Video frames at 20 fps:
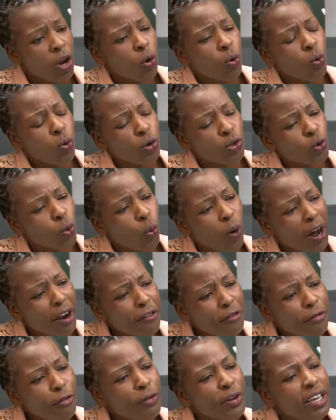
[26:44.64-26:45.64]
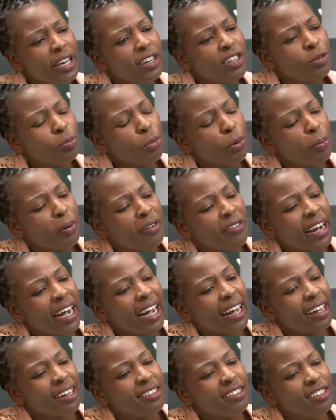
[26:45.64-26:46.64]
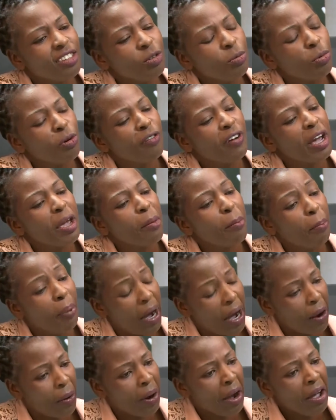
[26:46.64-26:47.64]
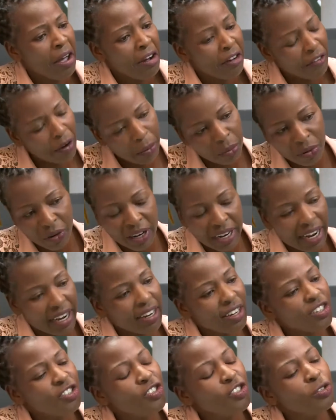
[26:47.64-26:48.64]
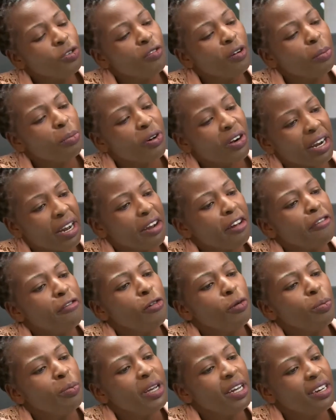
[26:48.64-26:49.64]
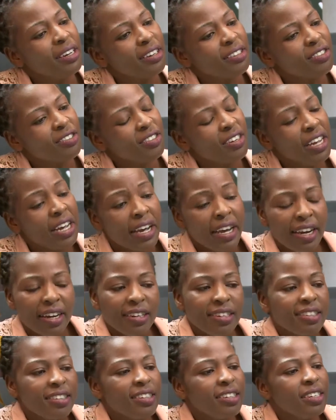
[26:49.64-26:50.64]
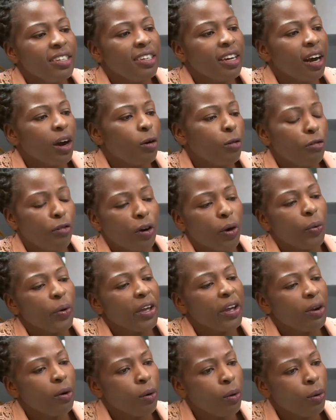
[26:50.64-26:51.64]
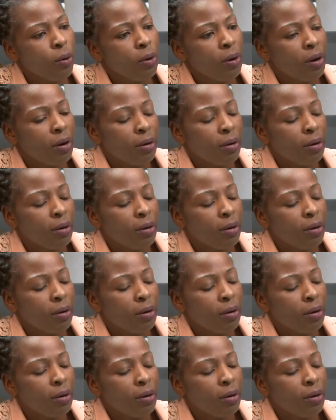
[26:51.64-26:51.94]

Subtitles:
kungoti 1 full year timbopa vakadzi, timbova empower, vamborana chinhu, vamborana film industry and see how far we go.